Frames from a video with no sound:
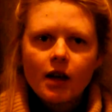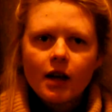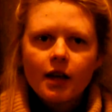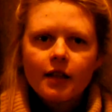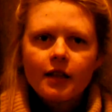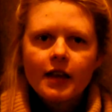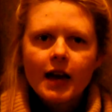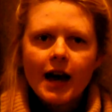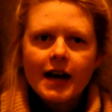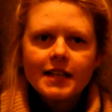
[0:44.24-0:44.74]

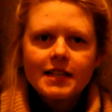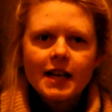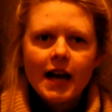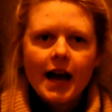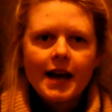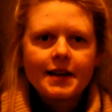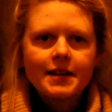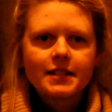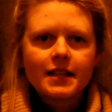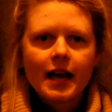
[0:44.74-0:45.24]
The
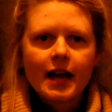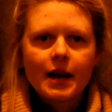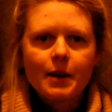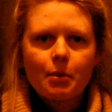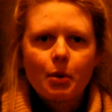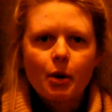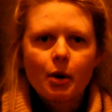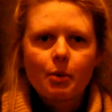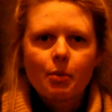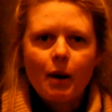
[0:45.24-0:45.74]
RTA decided
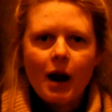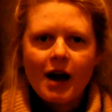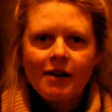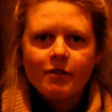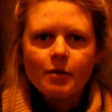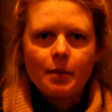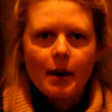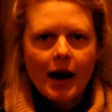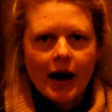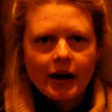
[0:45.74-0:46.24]
upon a
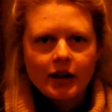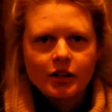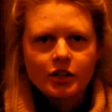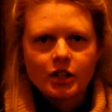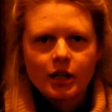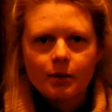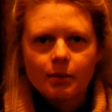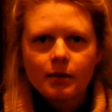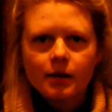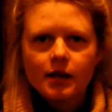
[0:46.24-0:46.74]
private
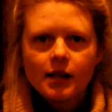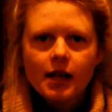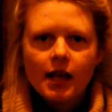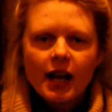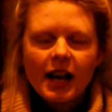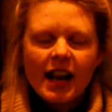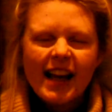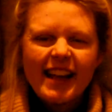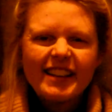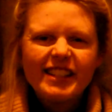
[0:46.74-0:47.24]
partnership,
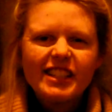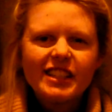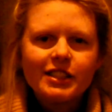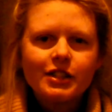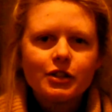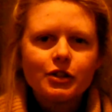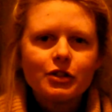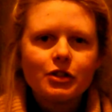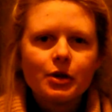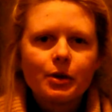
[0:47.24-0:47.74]
largely
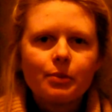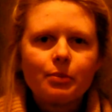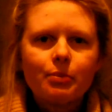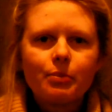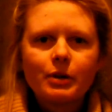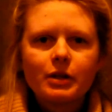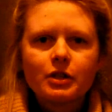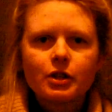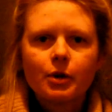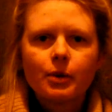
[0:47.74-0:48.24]
due to
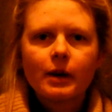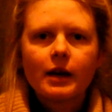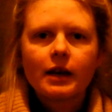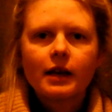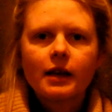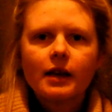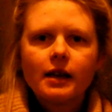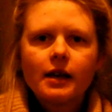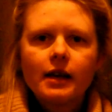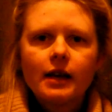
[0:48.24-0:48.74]
pursuing
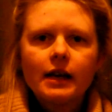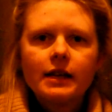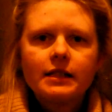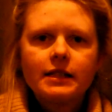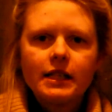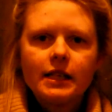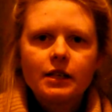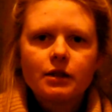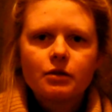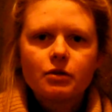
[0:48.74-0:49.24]
a
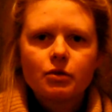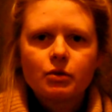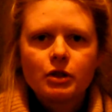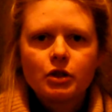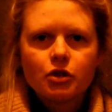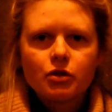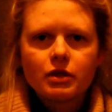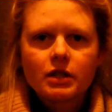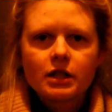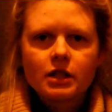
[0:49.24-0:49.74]

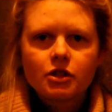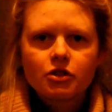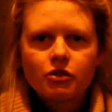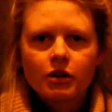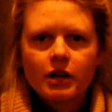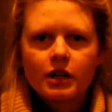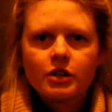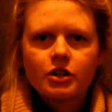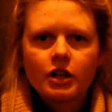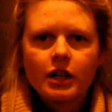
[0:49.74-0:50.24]
debt-reducing
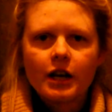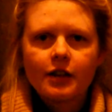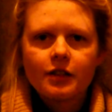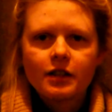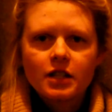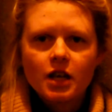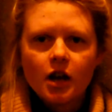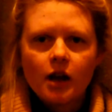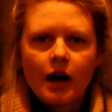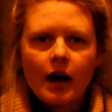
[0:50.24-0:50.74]
strategy at the
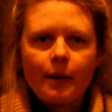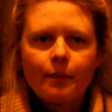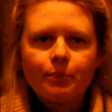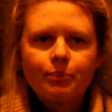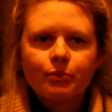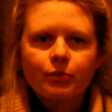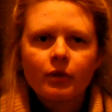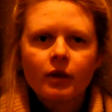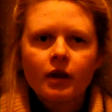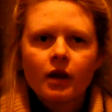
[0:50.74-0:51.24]
time.
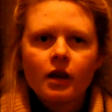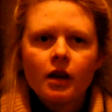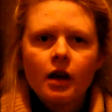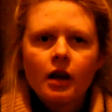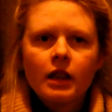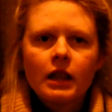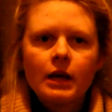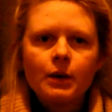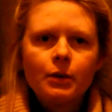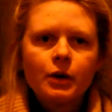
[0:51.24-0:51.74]

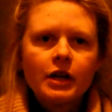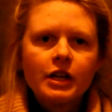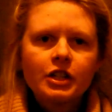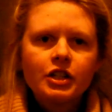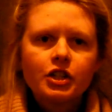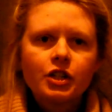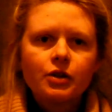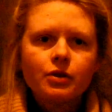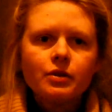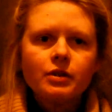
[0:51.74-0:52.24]
There were
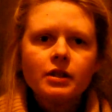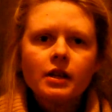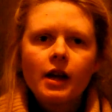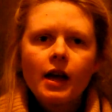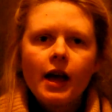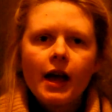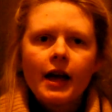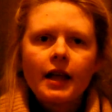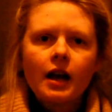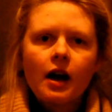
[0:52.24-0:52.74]
issues
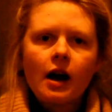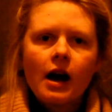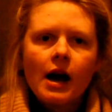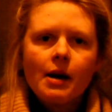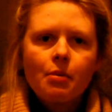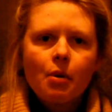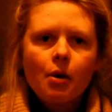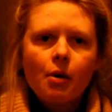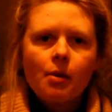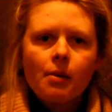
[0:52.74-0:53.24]
and a high
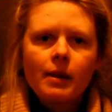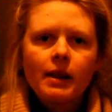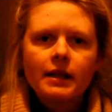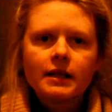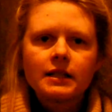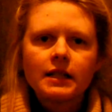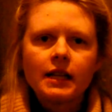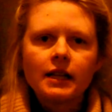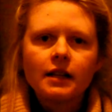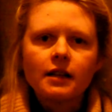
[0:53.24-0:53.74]

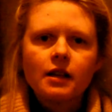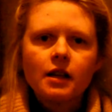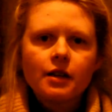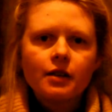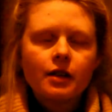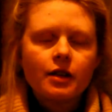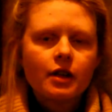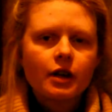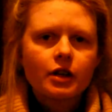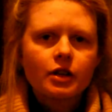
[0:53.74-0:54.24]
probability
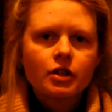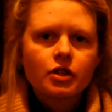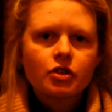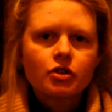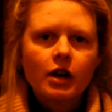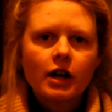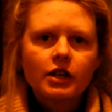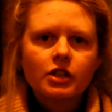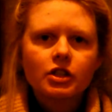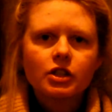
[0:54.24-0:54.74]
that the
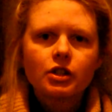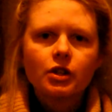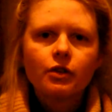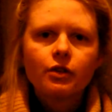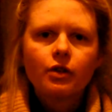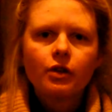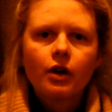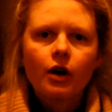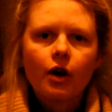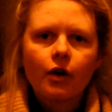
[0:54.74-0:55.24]
construction
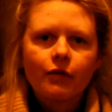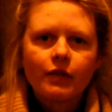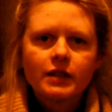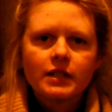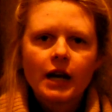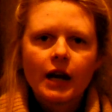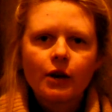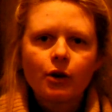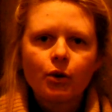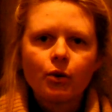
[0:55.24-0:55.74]
of the
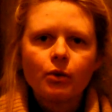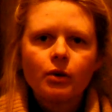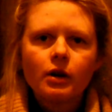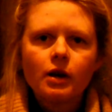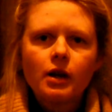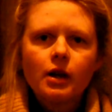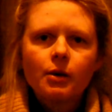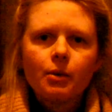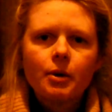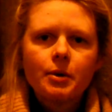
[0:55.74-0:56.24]
tunnel
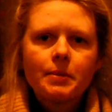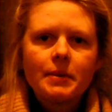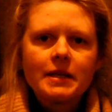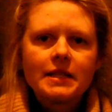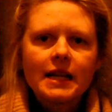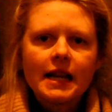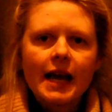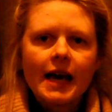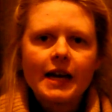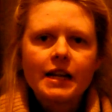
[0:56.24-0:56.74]
would be
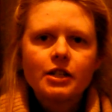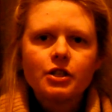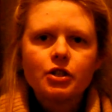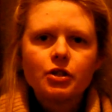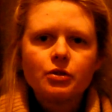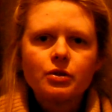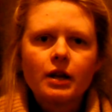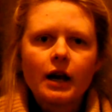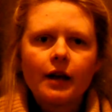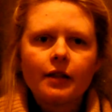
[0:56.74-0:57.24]
delayed
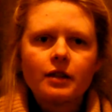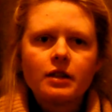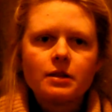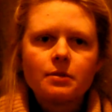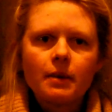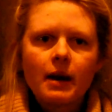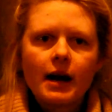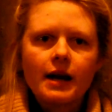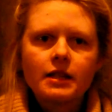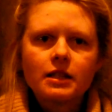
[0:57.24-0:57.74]
due to other
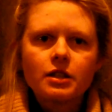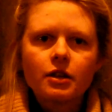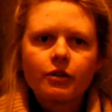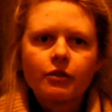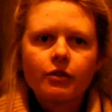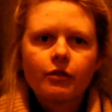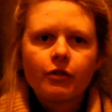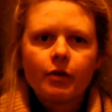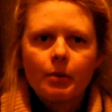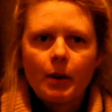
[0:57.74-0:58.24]
demands
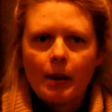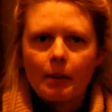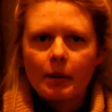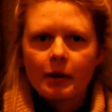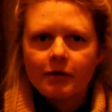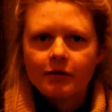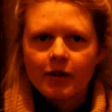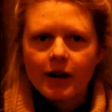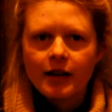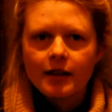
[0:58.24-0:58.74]
for public
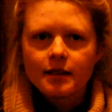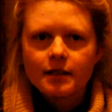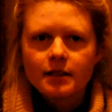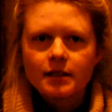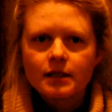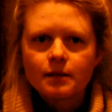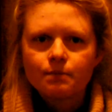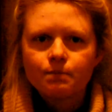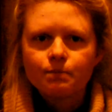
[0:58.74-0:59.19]
funds,